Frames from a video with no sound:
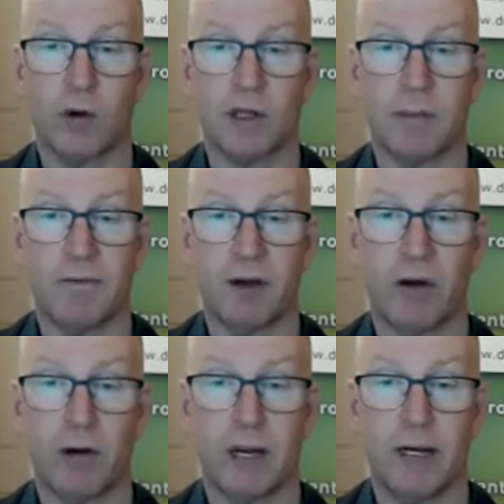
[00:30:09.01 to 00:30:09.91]
Awesome info,
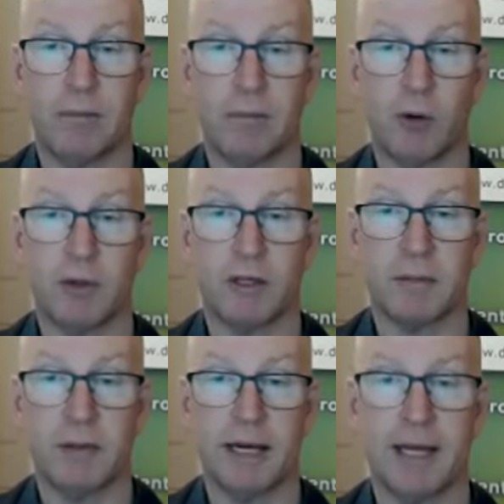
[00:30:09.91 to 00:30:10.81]
rebuild a
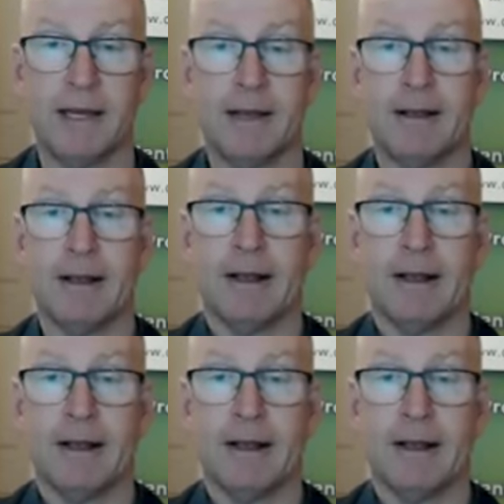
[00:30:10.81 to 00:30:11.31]
stability.